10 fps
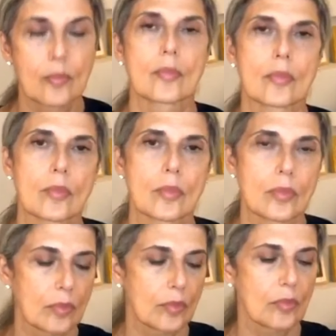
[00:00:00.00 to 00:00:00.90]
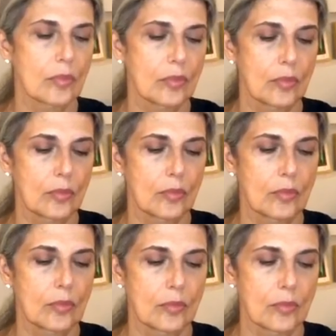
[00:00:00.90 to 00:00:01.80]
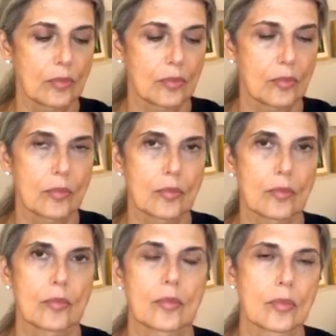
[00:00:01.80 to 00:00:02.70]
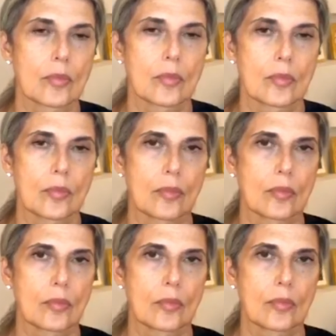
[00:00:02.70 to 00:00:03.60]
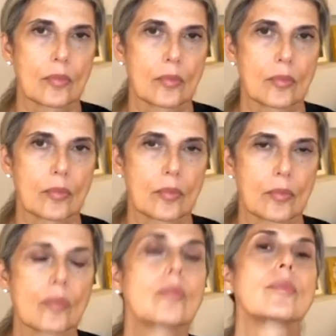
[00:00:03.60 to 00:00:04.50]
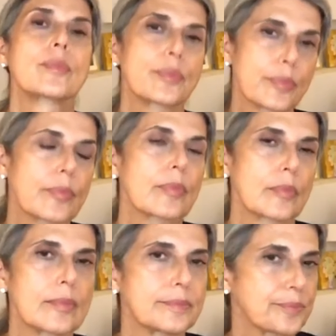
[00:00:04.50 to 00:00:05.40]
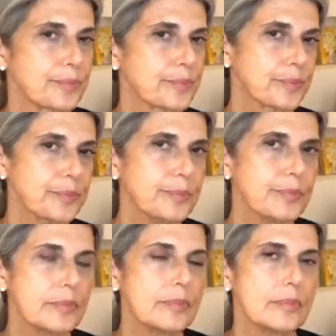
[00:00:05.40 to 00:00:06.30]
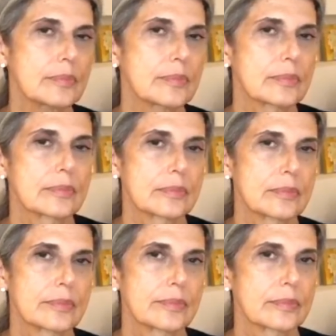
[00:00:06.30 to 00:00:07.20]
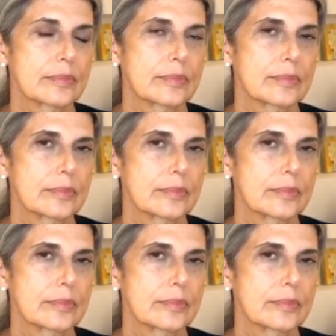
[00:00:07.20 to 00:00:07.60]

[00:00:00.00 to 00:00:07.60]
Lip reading: This person isn't speaking.